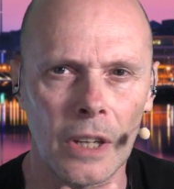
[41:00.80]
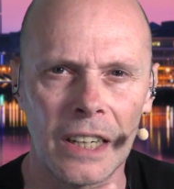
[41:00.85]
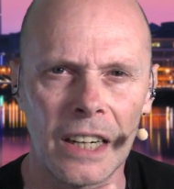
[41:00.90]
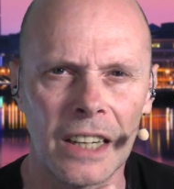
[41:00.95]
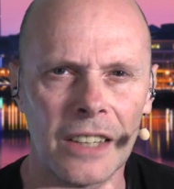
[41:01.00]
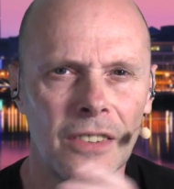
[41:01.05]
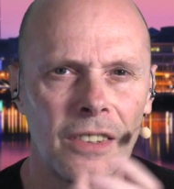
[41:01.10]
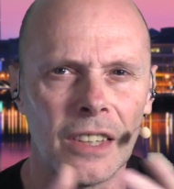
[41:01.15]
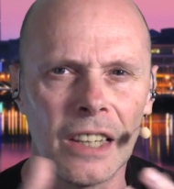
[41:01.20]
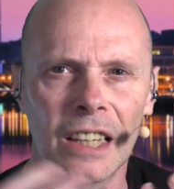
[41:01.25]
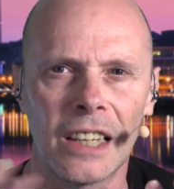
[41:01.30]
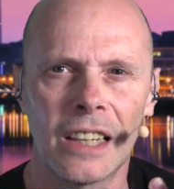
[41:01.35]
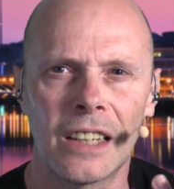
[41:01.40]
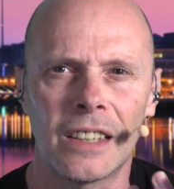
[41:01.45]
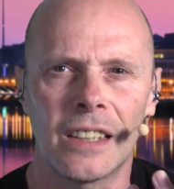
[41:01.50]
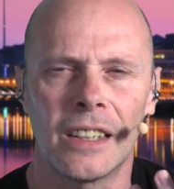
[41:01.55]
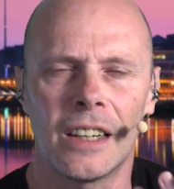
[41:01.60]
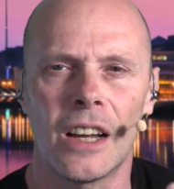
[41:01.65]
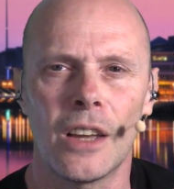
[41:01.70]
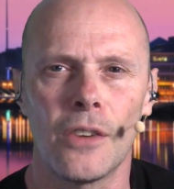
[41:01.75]
And I
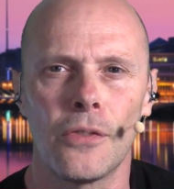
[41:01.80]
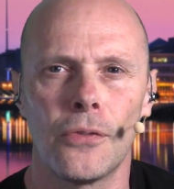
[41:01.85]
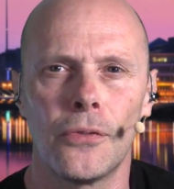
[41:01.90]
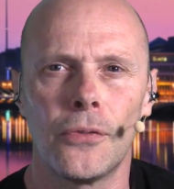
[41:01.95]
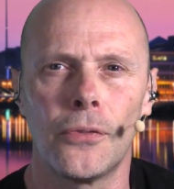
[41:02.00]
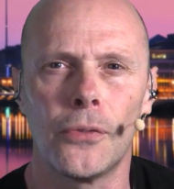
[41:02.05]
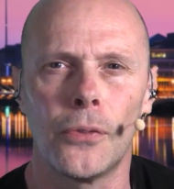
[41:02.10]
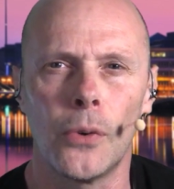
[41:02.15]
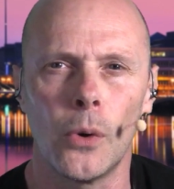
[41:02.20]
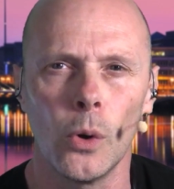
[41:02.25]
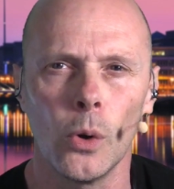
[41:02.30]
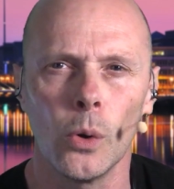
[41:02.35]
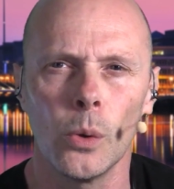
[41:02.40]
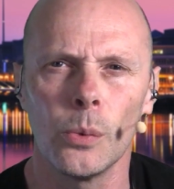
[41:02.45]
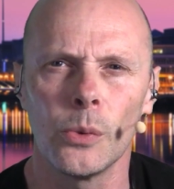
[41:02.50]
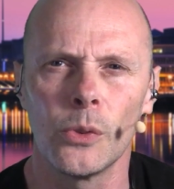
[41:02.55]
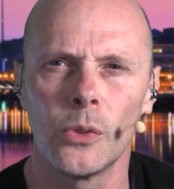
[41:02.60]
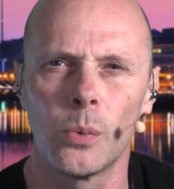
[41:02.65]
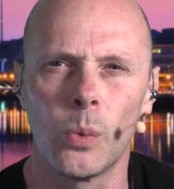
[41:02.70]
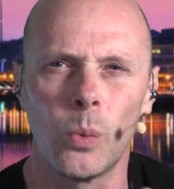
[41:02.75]
think I
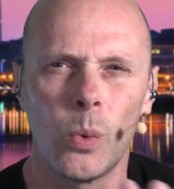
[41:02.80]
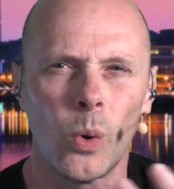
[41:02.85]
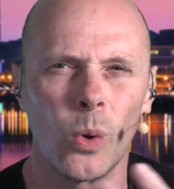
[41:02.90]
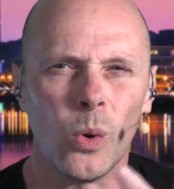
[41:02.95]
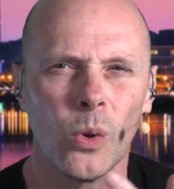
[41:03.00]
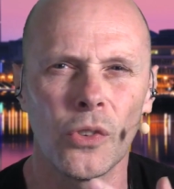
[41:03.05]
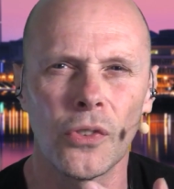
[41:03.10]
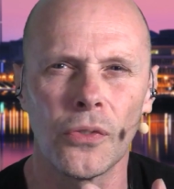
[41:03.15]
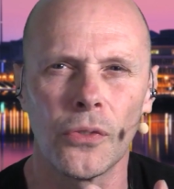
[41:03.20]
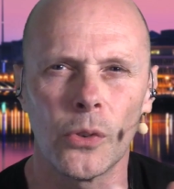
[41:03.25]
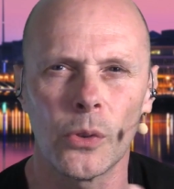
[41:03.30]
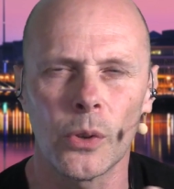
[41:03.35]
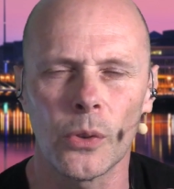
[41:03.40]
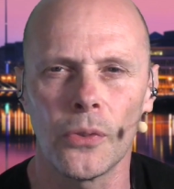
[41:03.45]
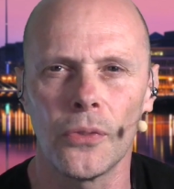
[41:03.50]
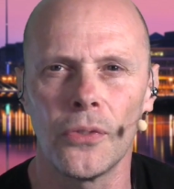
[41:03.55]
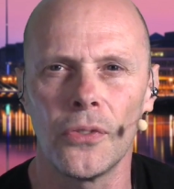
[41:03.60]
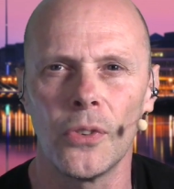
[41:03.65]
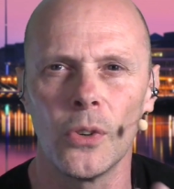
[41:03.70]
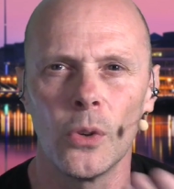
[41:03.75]
followed Walls for a
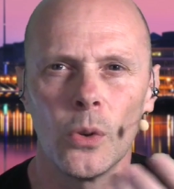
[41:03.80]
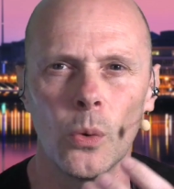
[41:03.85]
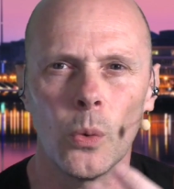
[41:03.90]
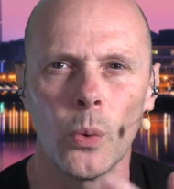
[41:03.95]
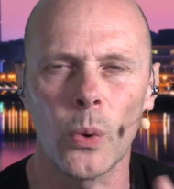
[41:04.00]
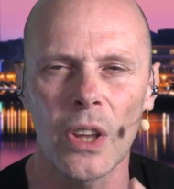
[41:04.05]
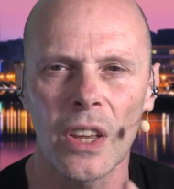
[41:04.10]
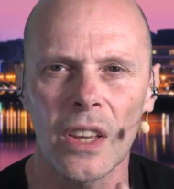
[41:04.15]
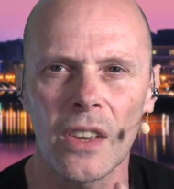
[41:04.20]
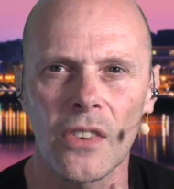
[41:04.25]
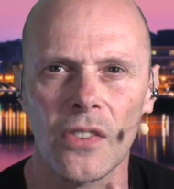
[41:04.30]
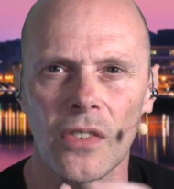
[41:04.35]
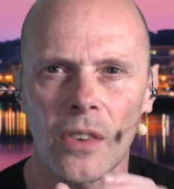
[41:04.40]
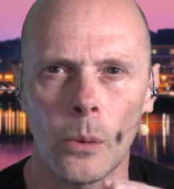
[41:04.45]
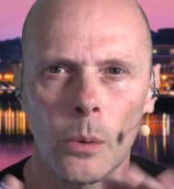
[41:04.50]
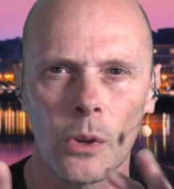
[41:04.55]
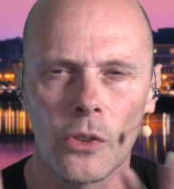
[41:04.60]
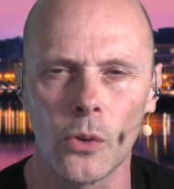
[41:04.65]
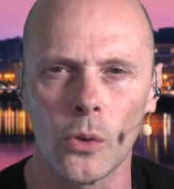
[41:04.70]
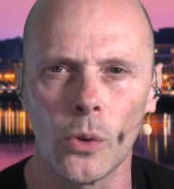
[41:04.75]
few weeks. I
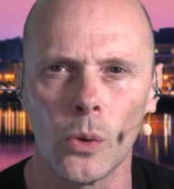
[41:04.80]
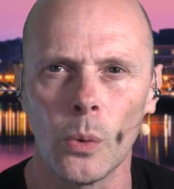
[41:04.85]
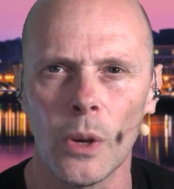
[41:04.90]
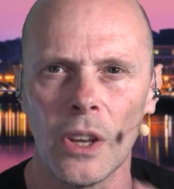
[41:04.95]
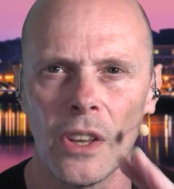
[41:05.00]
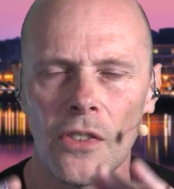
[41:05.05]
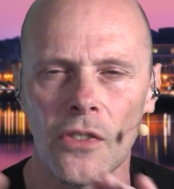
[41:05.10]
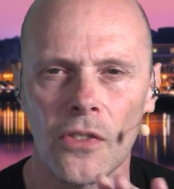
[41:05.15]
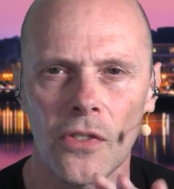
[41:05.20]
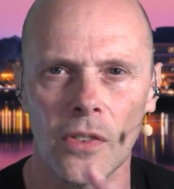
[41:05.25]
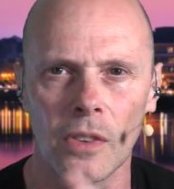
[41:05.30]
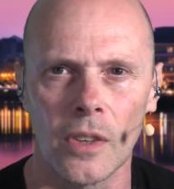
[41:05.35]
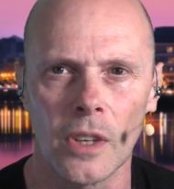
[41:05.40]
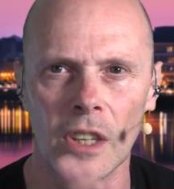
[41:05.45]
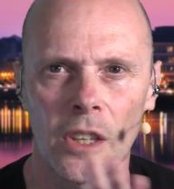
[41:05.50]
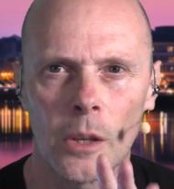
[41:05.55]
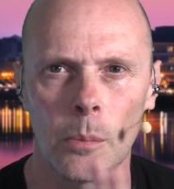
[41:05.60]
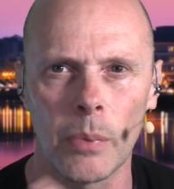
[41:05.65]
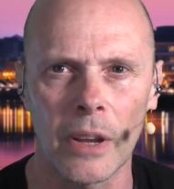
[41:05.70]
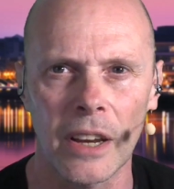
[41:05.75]
was always
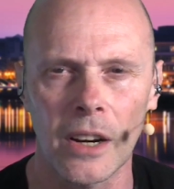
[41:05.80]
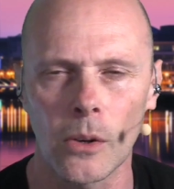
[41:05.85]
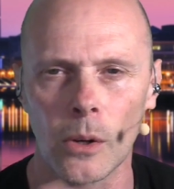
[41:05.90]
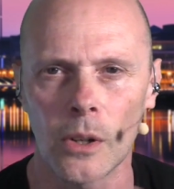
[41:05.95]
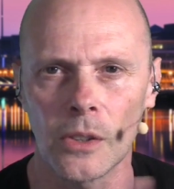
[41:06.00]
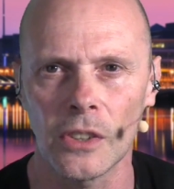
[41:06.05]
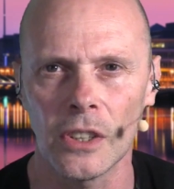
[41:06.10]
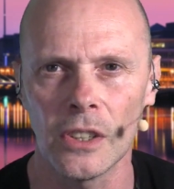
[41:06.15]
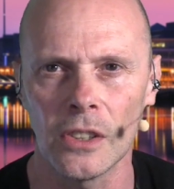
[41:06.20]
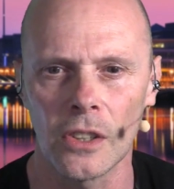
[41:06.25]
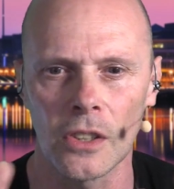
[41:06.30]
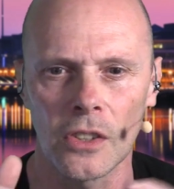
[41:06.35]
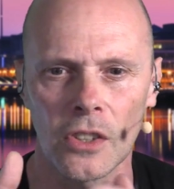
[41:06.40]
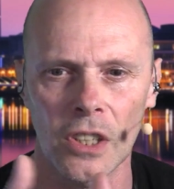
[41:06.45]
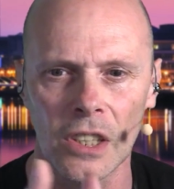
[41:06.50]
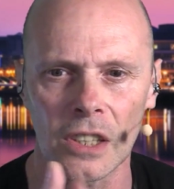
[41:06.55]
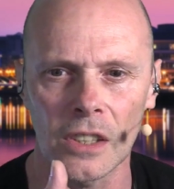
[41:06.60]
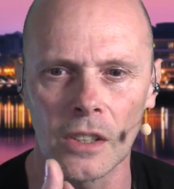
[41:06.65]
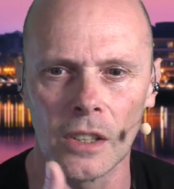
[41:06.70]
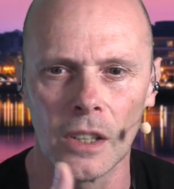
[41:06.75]
in the background in the
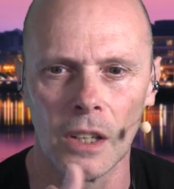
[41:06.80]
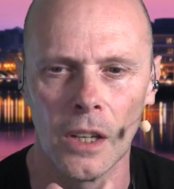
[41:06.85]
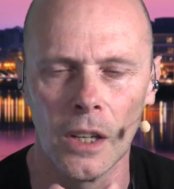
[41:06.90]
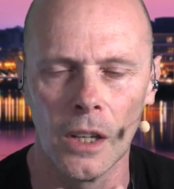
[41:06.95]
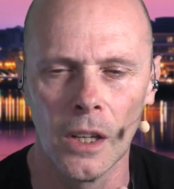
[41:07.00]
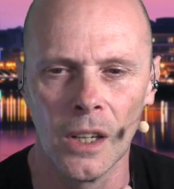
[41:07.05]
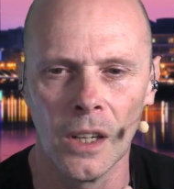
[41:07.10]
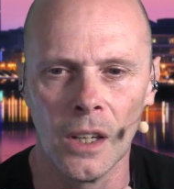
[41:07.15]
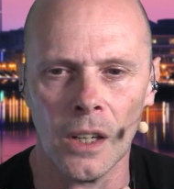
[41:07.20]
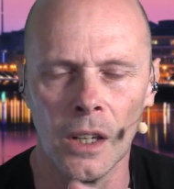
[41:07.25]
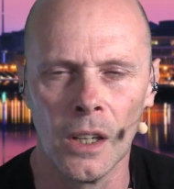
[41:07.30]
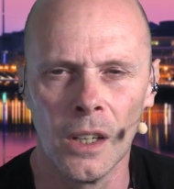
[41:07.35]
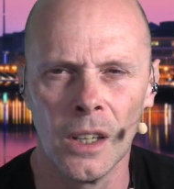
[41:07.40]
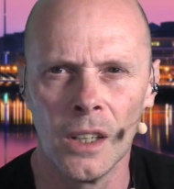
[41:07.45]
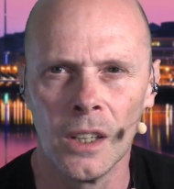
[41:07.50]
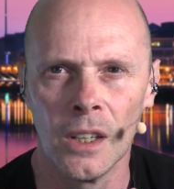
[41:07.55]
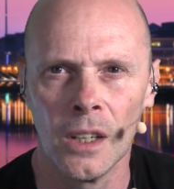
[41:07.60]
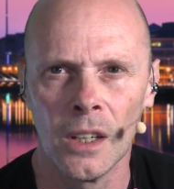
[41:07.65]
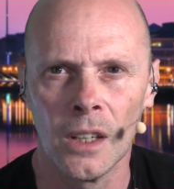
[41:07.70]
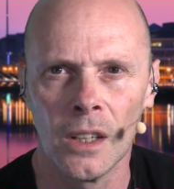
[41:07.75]
chat
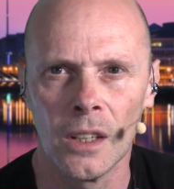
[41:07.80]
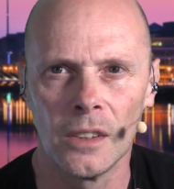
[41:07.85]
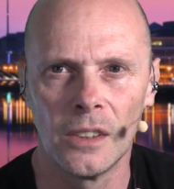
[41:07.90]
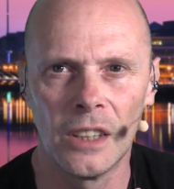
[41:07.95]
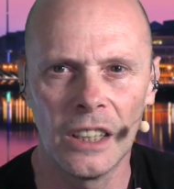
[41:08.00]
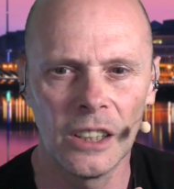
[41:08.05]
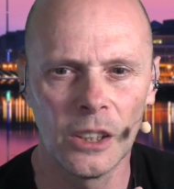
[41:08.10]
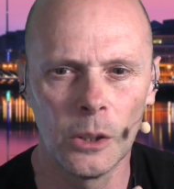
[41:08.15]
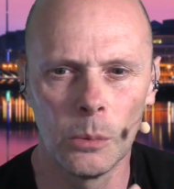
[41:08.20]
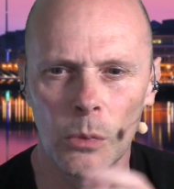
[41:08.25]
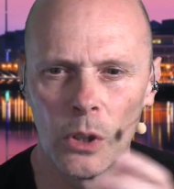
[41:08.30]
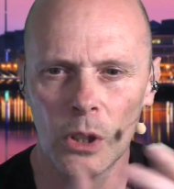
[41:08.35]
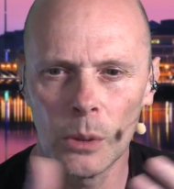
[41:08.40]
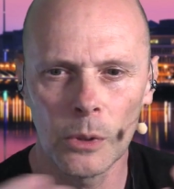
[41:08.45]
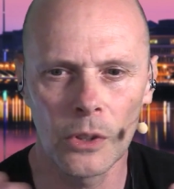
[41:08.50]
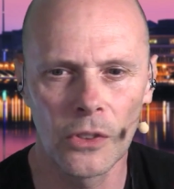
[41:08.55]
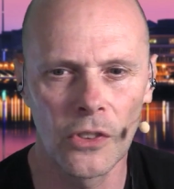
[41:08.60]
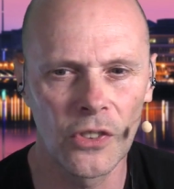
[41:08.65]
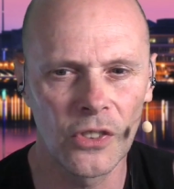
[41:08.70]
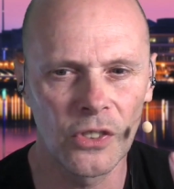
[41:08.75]
till the
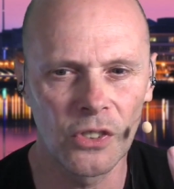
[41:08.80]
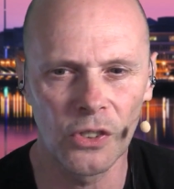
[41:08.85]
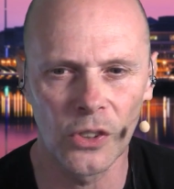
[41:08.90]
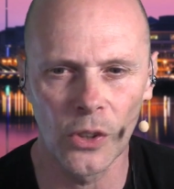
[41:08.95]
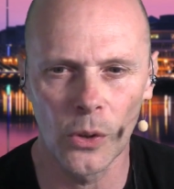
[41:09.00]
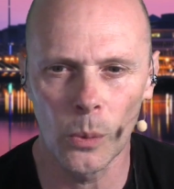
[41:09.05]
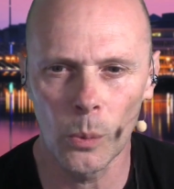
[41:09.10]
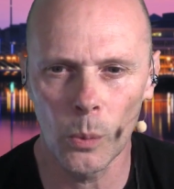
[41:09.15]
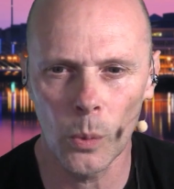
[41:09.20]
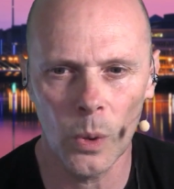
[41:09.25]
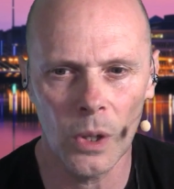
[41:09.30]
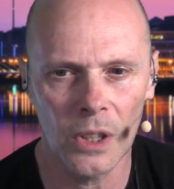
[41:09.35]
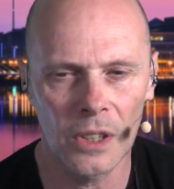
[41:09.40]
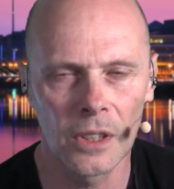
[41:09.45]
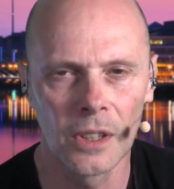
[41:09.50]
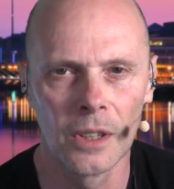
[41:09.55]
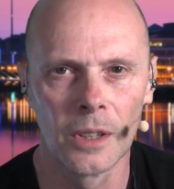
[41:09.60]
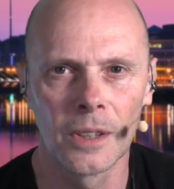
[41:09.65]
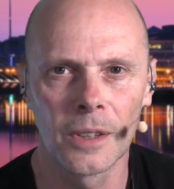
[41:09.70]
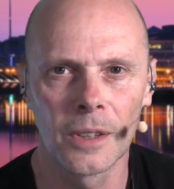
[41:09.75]
moment someone,